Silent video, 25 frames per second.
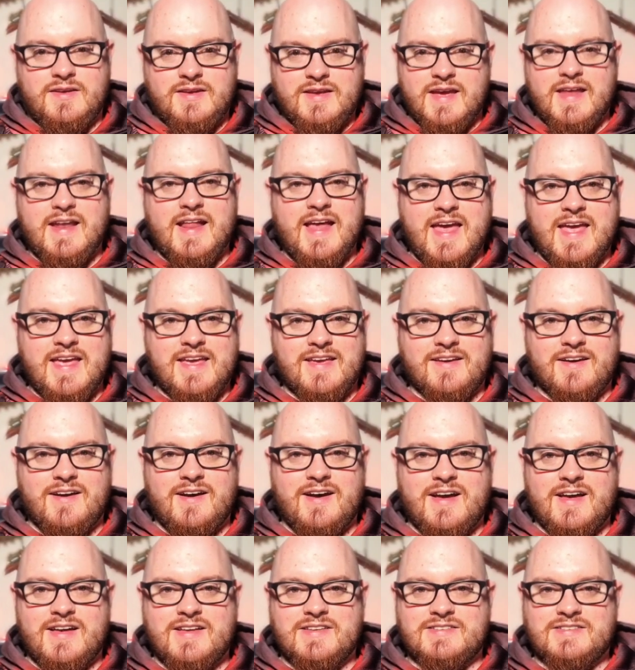G'day
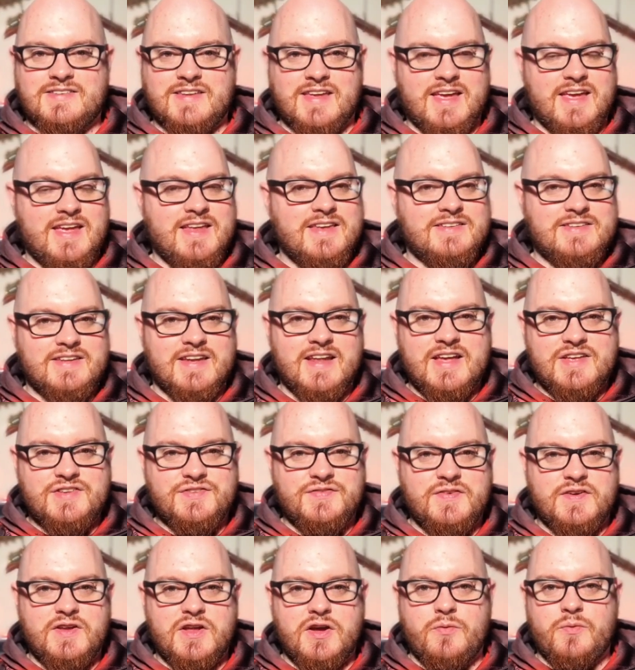guys! In
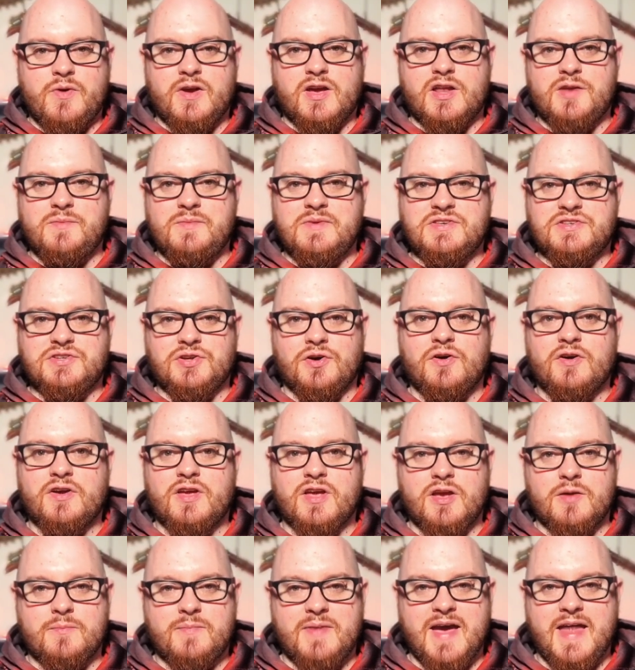today's video we're going to be
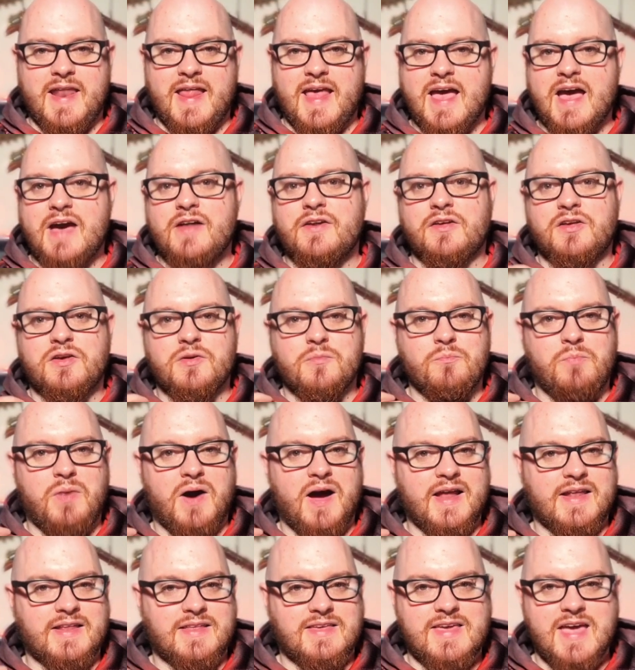talking about how to
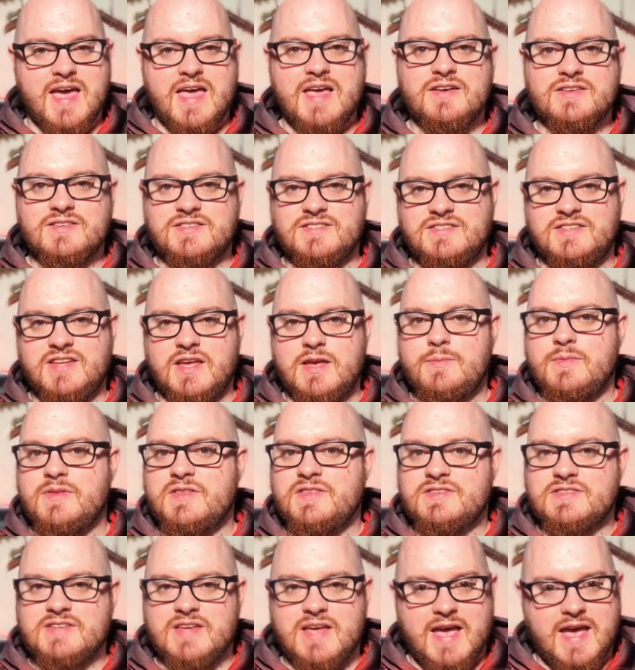combine Chaos
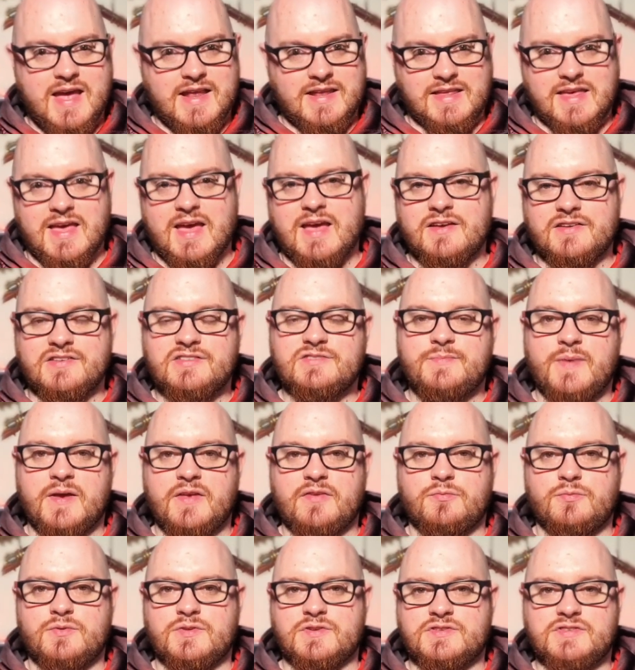Daemons and Chaos
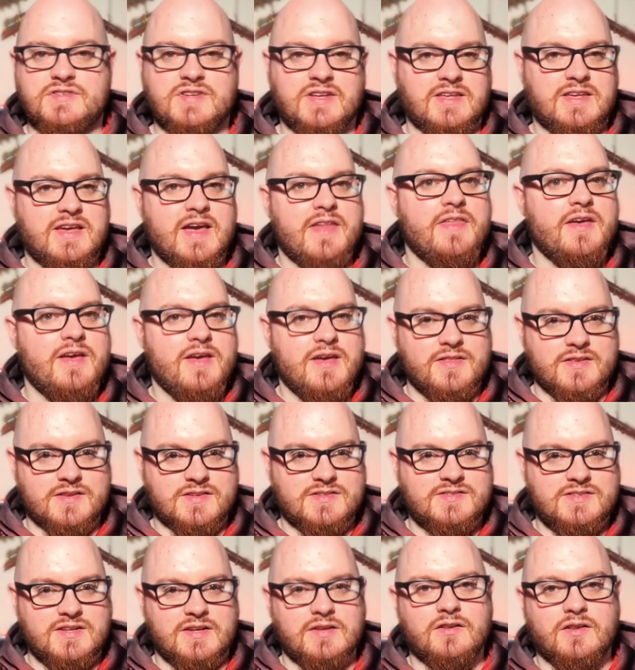Space Marines together in a
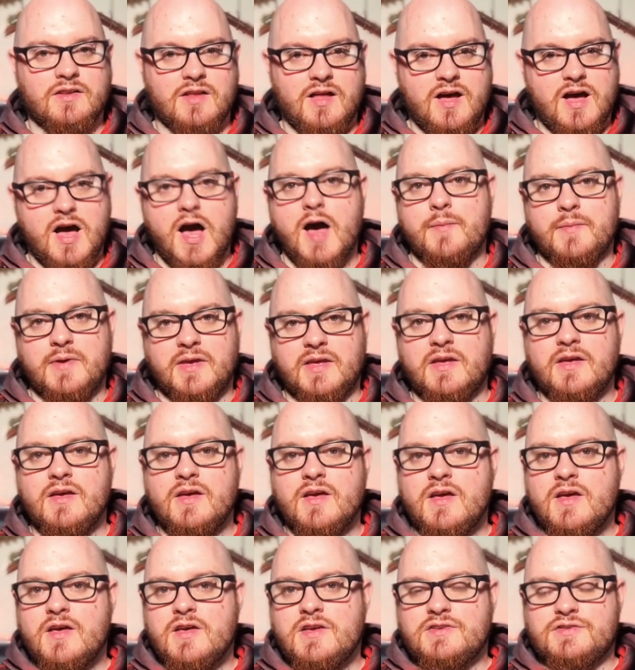single army.
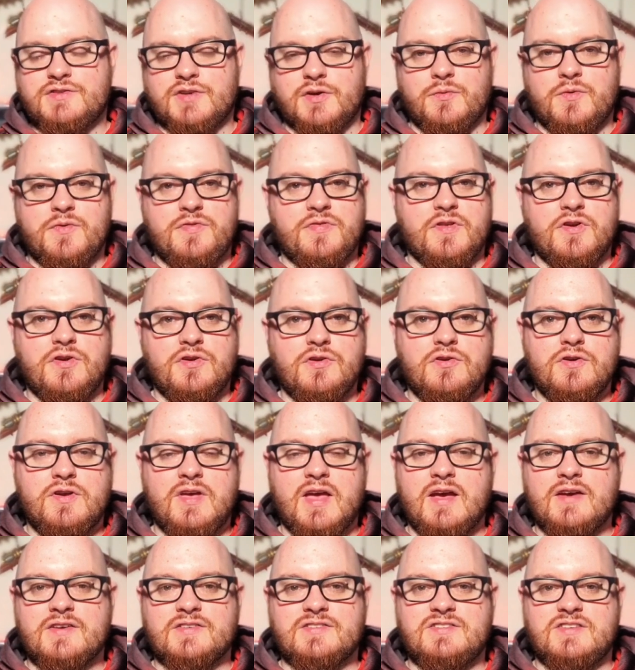So with the new
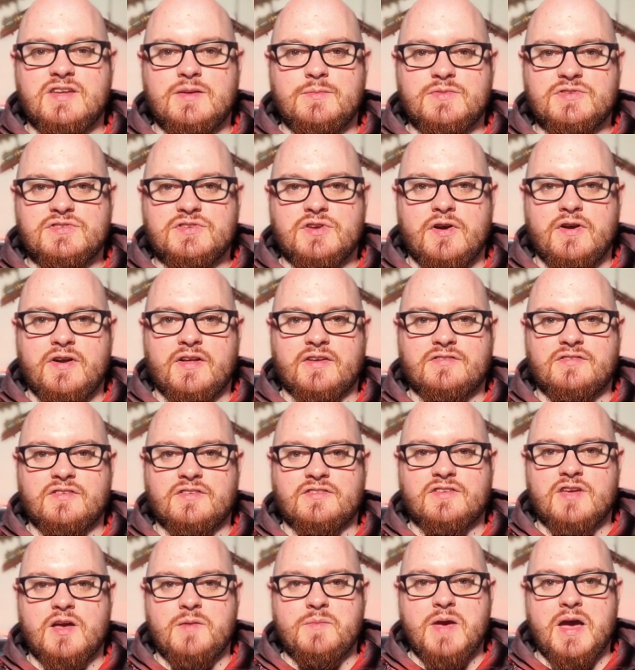Chaos Daemons Codex
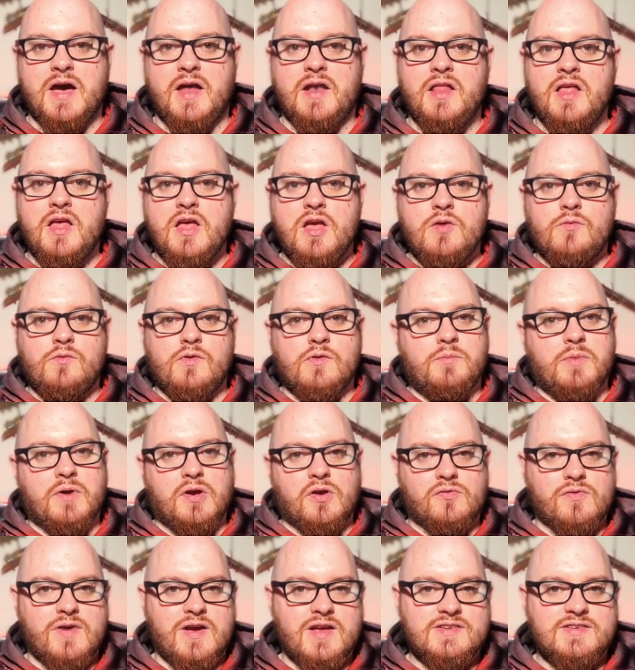that's come out, we've
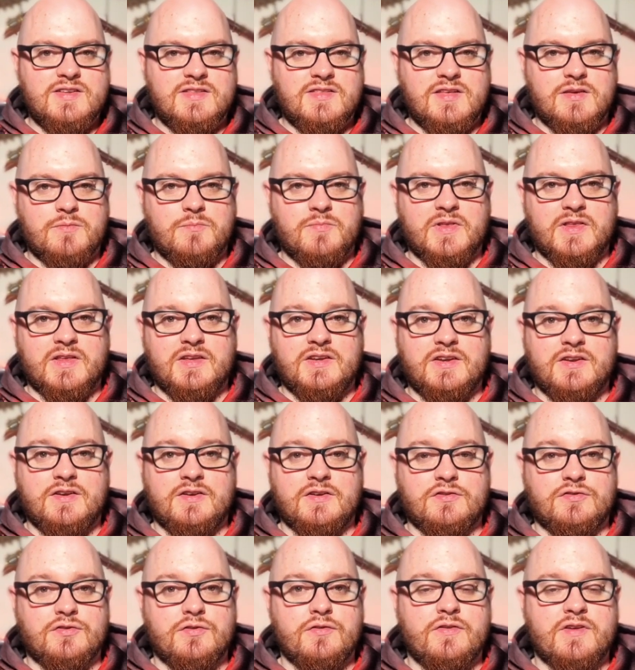been granted the ability
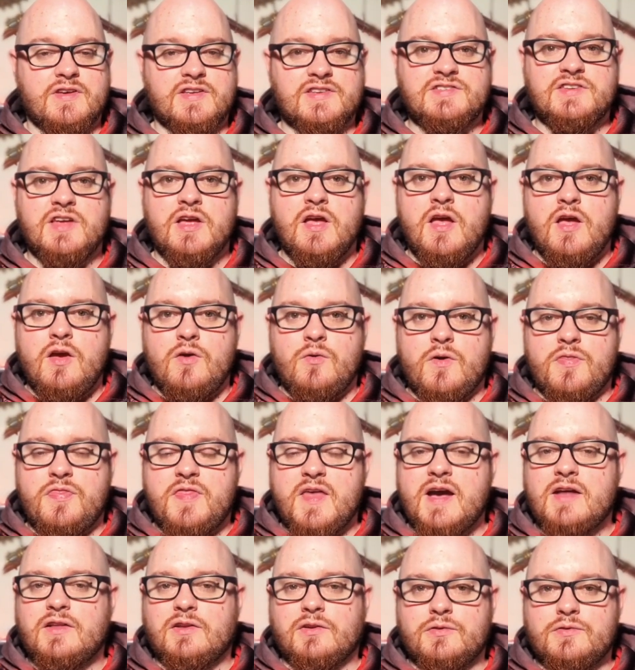to do this
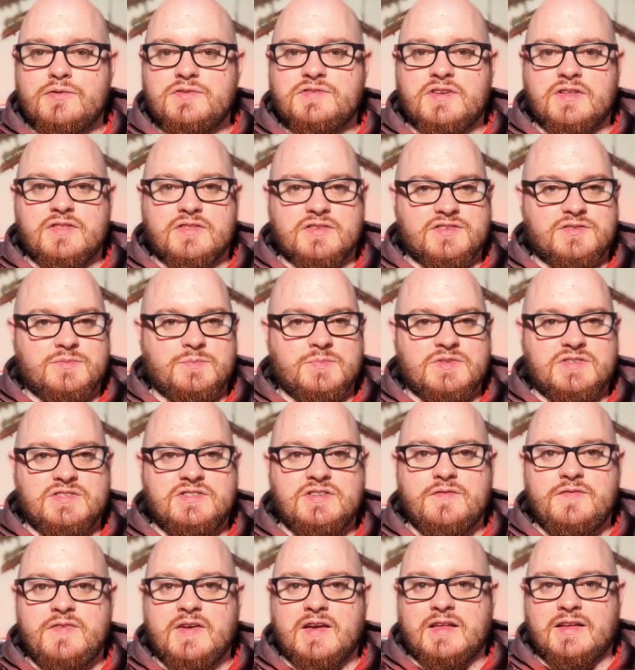without losing the
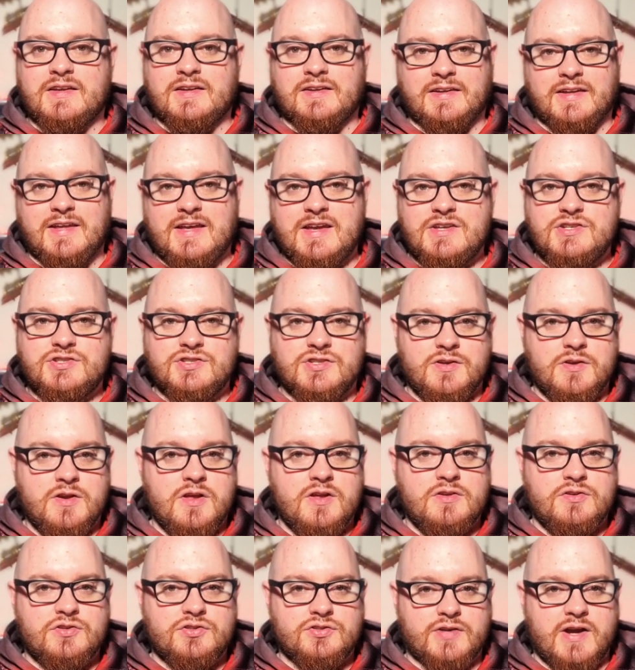specific
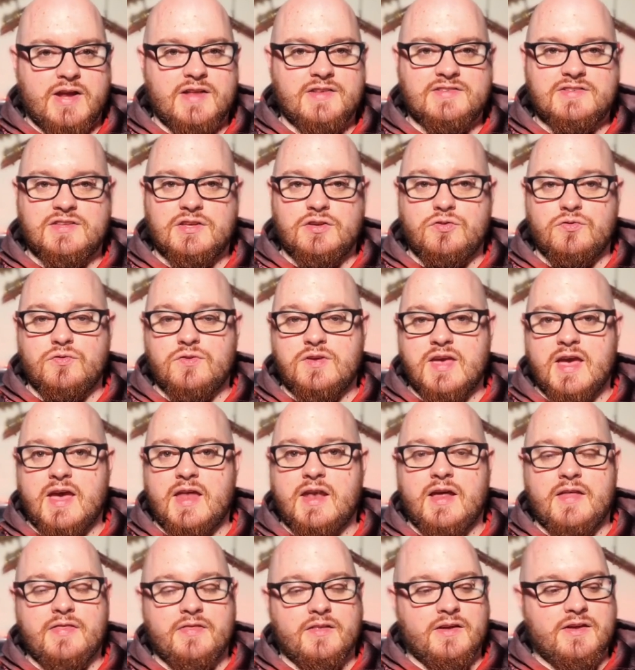Legion traits that you
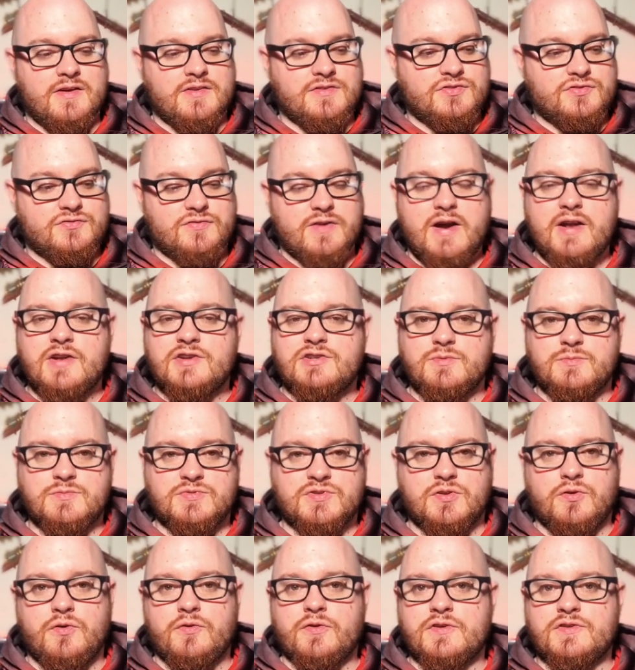get and the
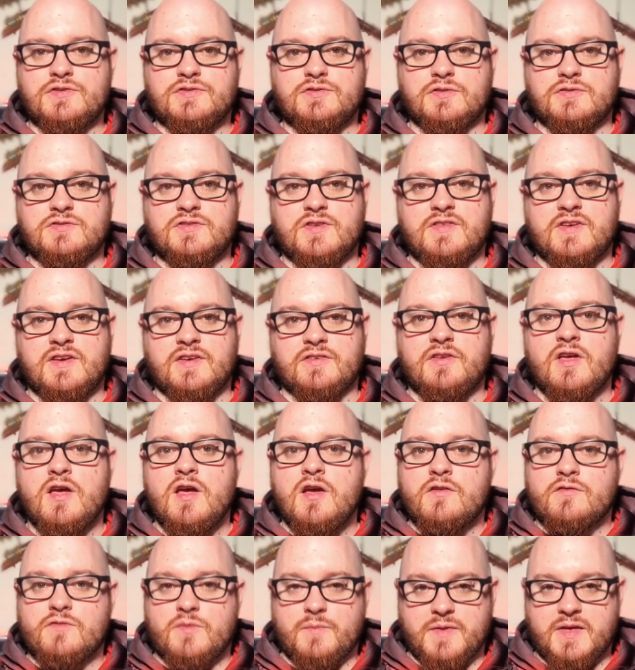stratagems and all those sorts of things
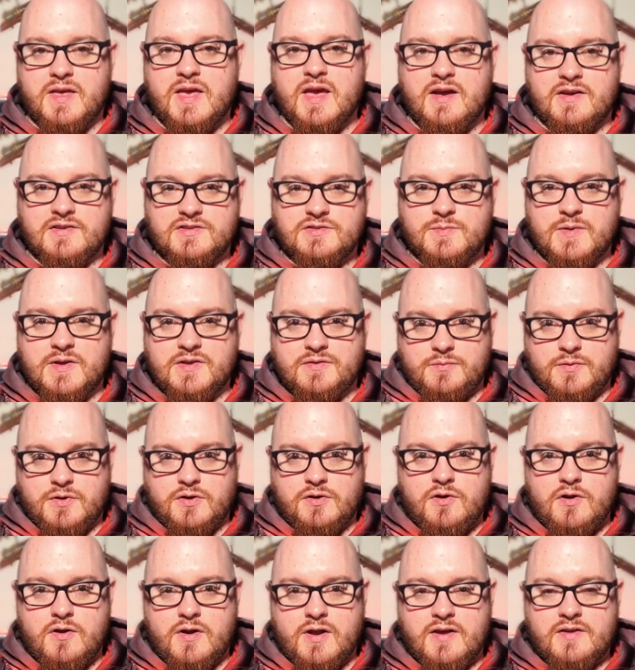from the Chaos Space Marine
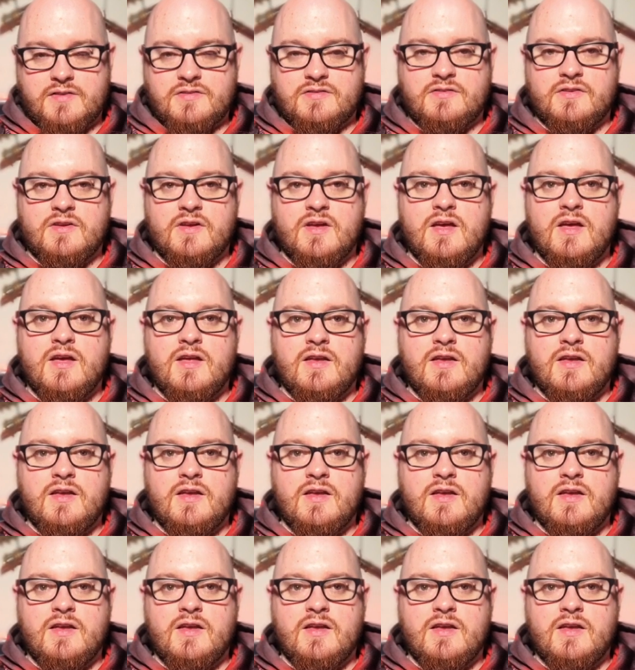Codex.